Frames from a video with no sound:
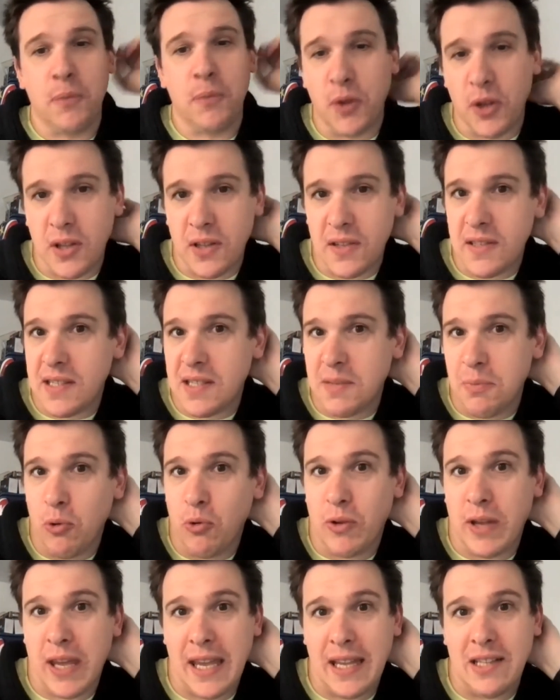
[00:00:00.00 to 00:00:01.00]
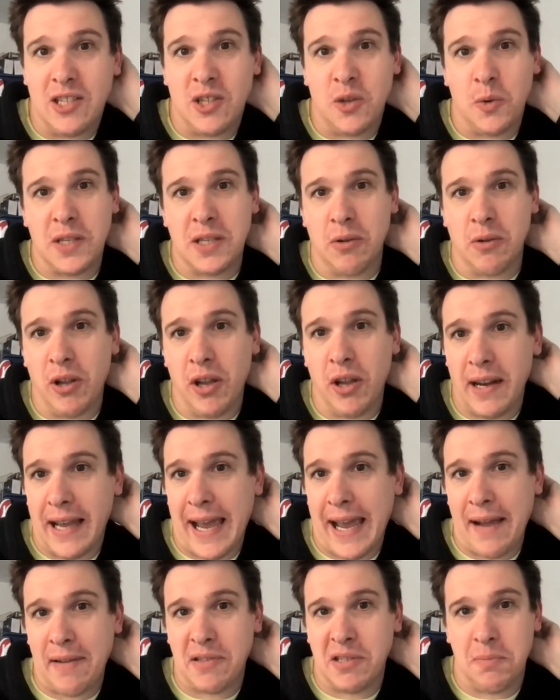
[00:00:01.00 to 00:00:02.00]
than small kids who are still
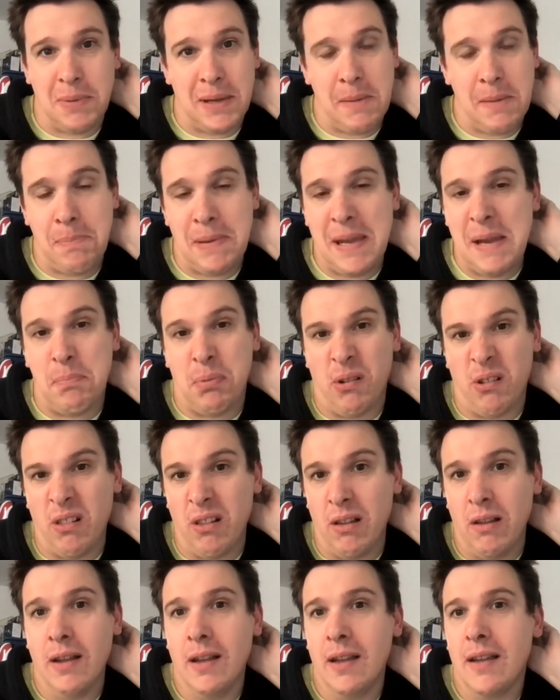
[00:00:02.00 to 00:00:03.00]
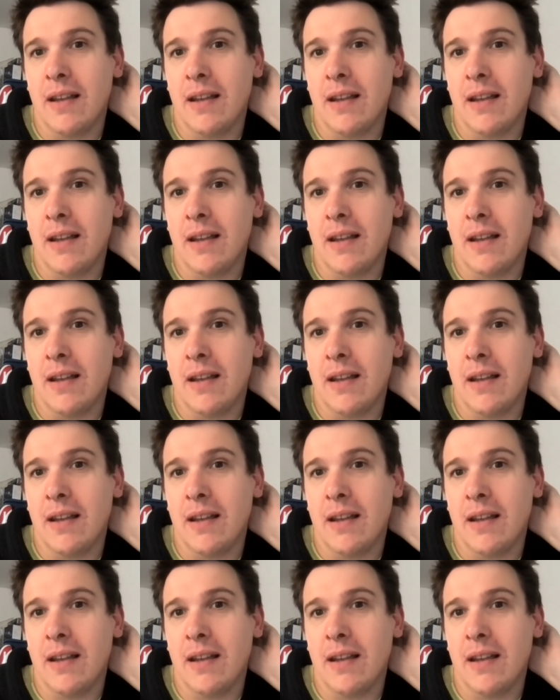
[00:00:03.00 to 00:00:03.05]
learning how to be people.